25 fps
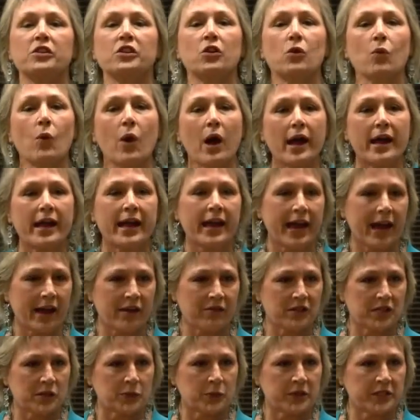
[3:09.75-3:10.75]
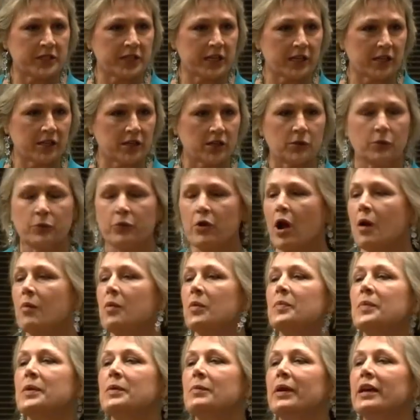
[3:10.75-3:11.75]
you know, why I have this particular
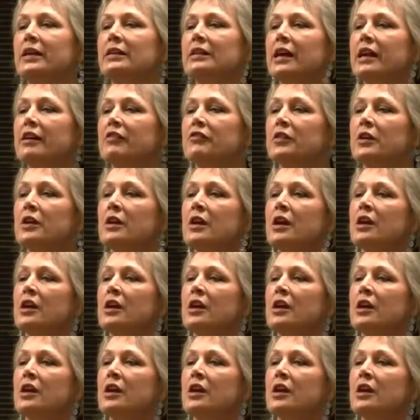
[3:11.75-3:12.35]
problem in my life,